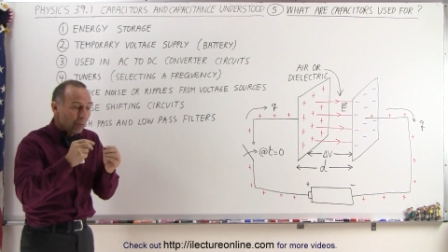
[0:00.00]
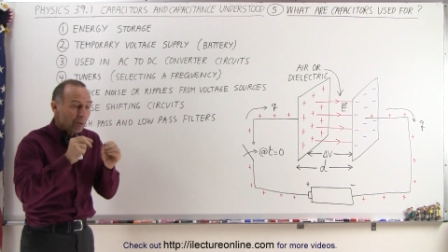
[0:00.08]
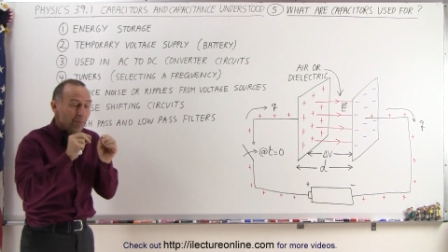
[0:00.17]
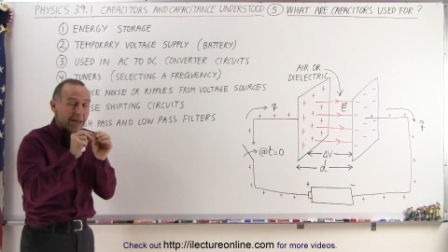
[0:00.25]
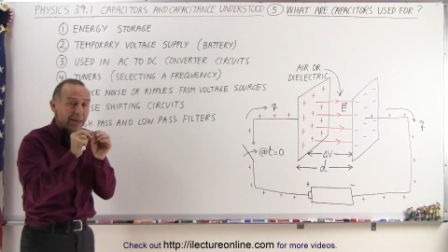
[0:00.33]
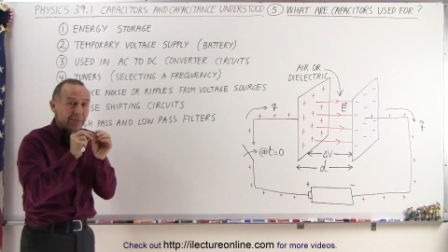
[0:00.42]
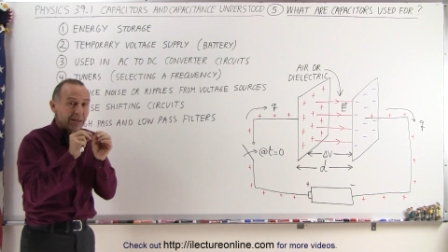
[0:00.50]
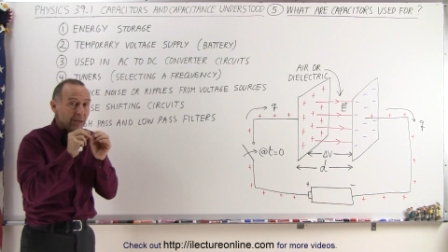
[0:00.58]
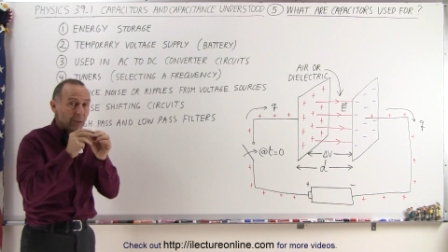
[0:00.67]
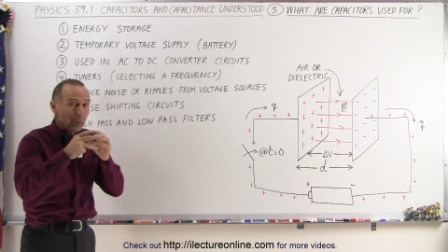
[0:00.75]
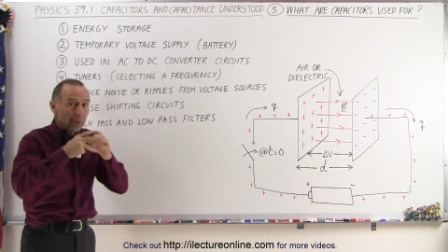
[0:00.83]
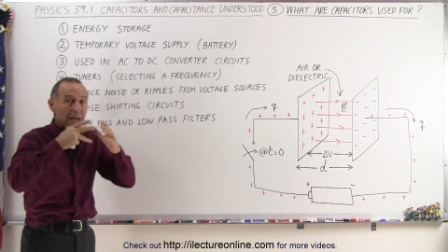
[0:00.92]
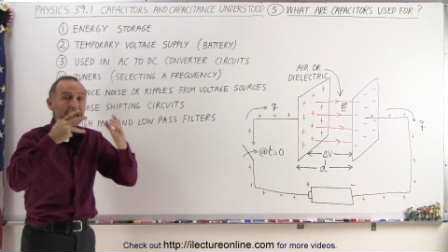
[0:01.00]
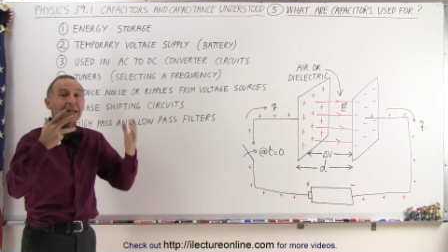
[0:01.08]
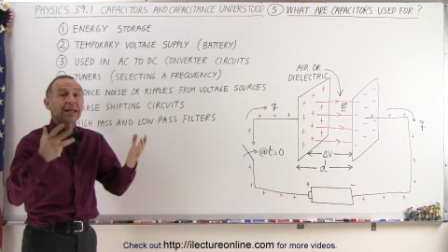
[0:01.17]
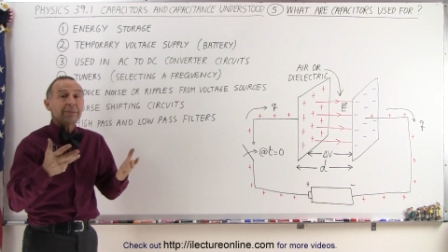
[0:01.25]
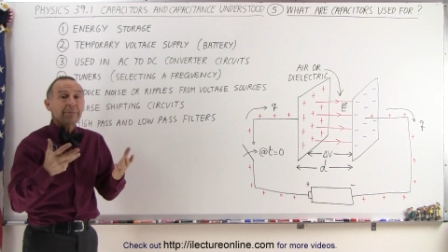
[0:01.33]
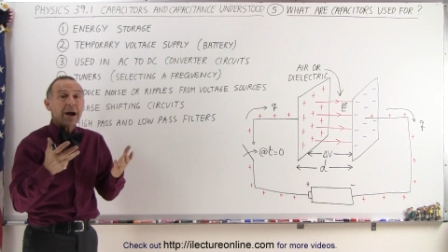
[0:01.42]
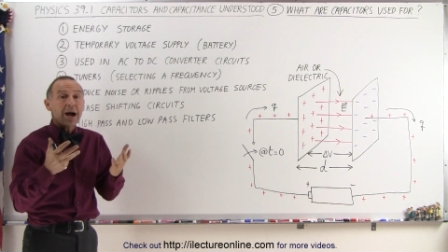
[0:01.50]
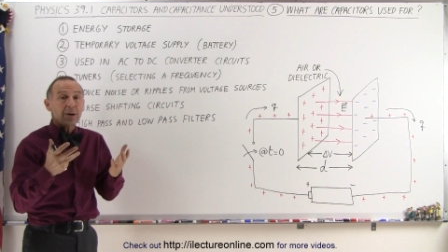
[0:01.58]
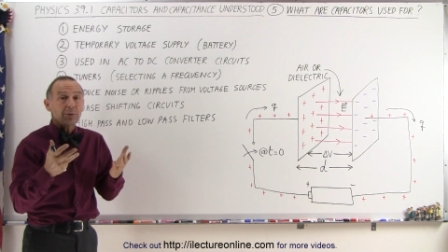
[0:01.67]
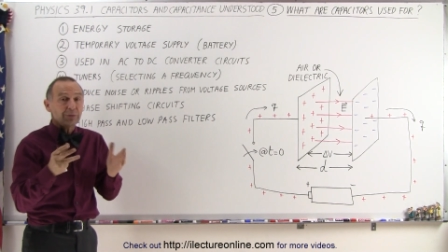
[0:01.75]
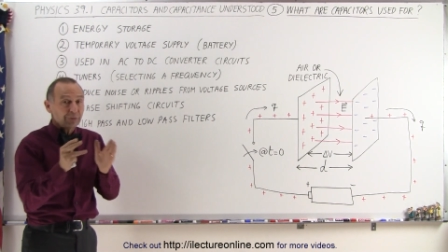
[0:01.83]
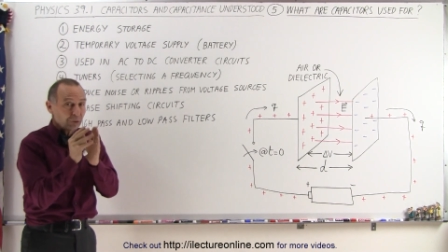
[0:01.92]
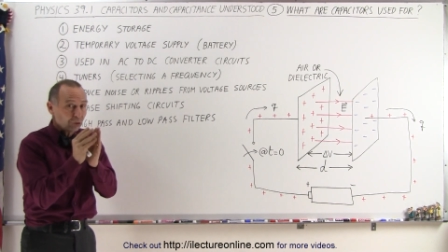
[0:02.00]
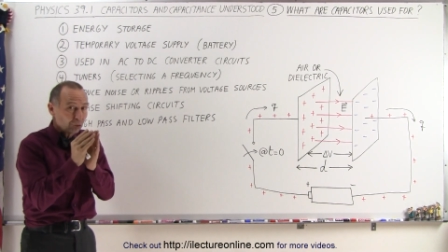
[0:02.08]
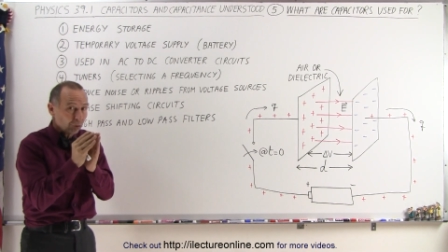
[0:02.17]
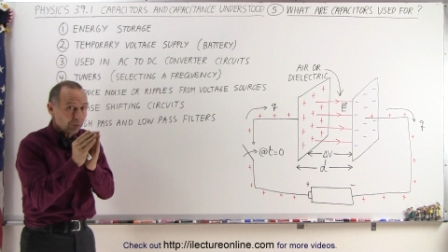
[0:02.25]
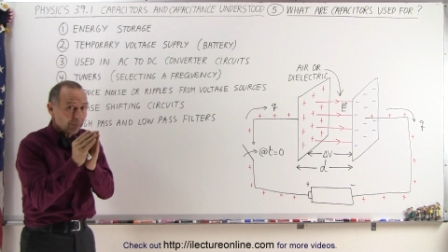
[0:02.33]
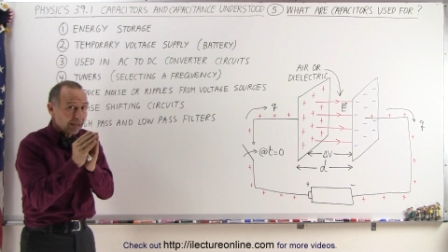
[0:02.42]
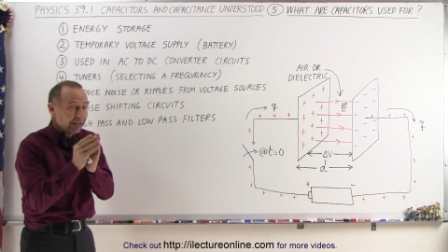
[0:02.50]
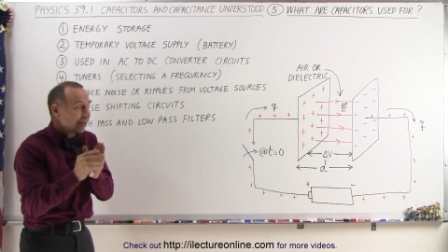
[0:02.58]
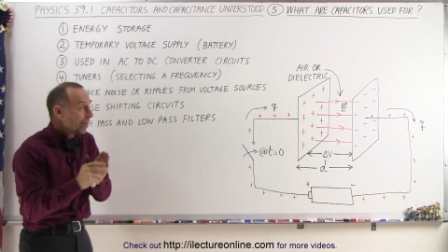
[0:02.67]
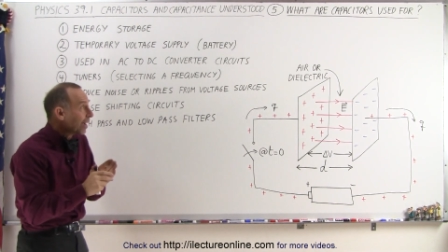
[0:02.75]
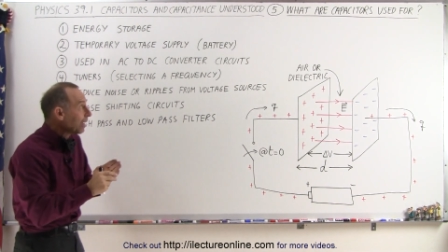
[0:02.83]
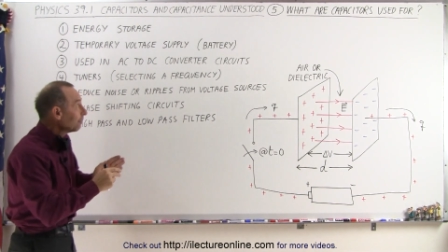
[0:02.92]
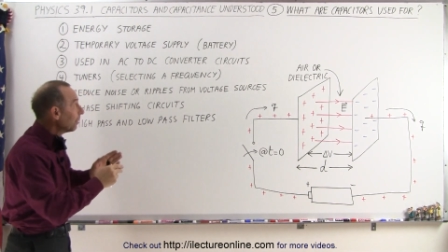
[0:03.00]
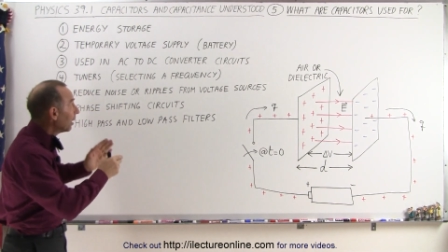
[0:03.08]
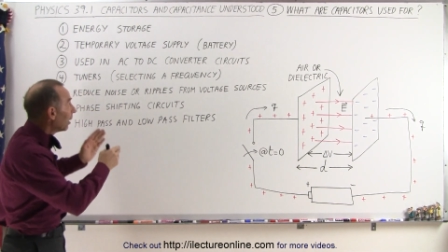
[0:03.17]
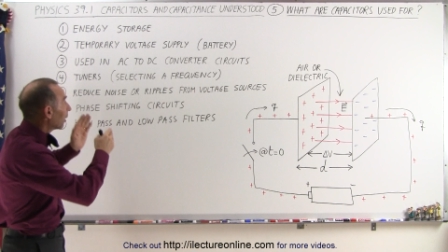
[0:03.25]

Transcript: we may be without any power for a short amount of time.